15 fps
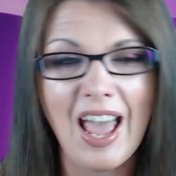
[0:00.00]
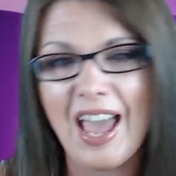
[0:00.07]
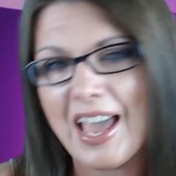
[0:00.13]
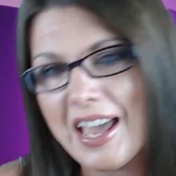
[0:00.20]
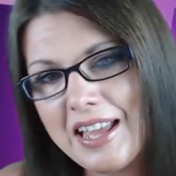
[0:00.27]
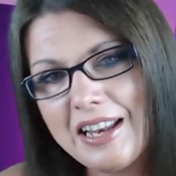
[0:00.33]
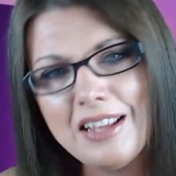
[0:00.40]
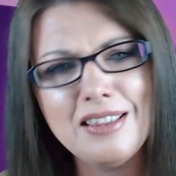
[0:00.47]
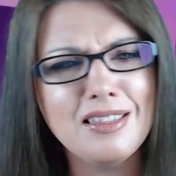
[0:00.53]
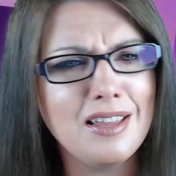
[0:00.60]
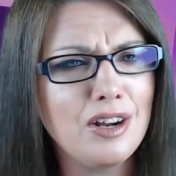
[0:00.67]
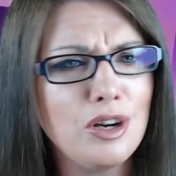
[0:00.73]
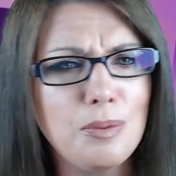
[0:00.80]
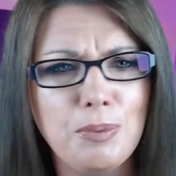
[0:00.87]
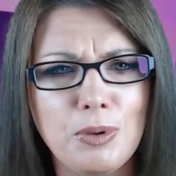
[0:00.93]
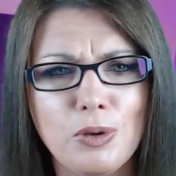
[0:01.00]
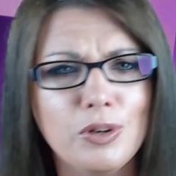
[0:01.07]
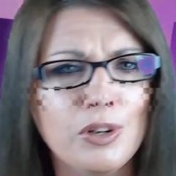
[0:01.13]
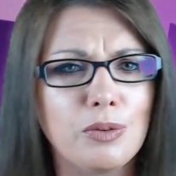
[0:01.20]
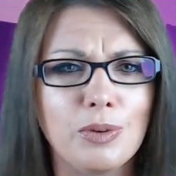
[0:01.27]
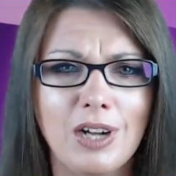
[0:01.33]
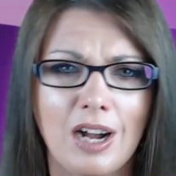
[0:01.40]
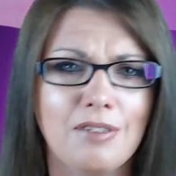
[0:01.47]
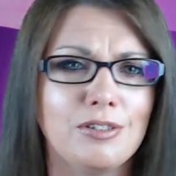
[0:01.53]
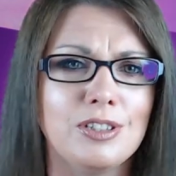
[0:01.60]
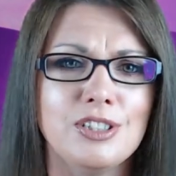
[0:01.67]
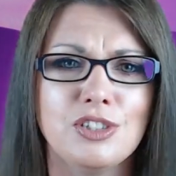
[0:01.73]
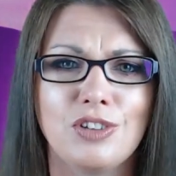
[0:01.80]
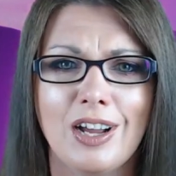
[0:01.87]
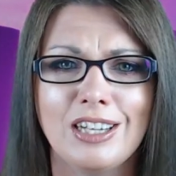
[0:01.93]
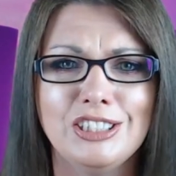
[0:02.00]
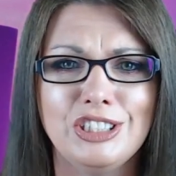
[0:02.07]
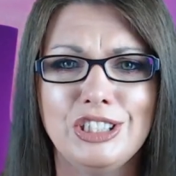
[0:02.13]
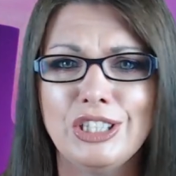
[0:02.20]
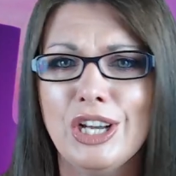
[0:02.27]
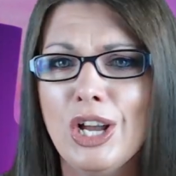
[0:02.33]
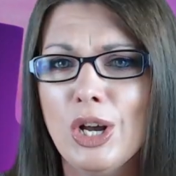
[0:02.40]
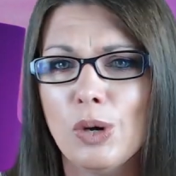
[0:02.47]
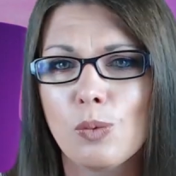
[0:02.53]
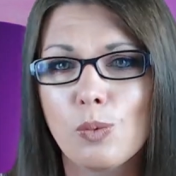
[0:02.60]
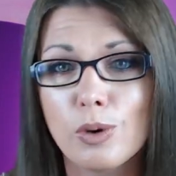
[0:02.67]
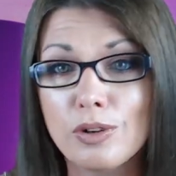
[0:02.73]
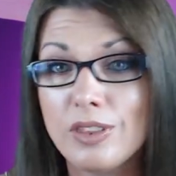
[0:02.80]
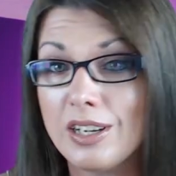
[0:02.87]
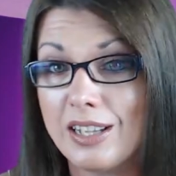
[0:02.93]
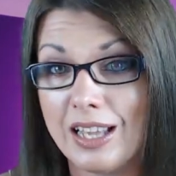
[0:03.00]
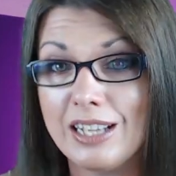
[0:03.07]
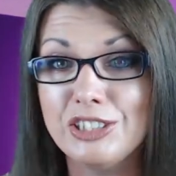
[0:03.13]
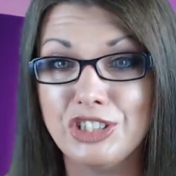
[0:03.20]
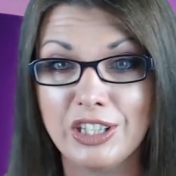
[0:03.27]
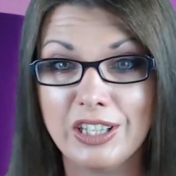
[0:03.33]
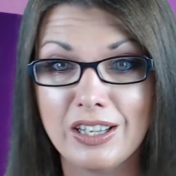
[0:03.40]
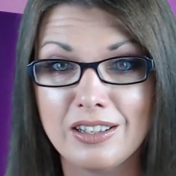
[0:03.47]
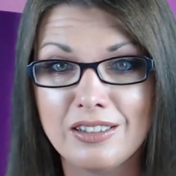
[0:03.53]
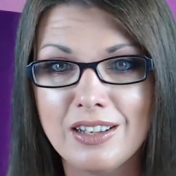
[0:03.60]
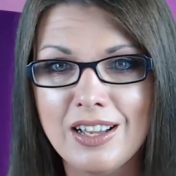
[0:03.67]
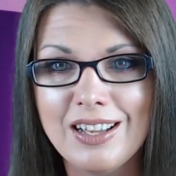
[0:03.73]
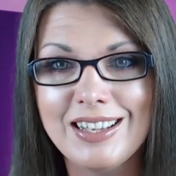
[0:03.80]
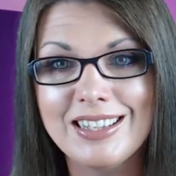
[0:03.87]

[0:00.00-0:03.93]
Any therapeutic recovery strategy worth engaging in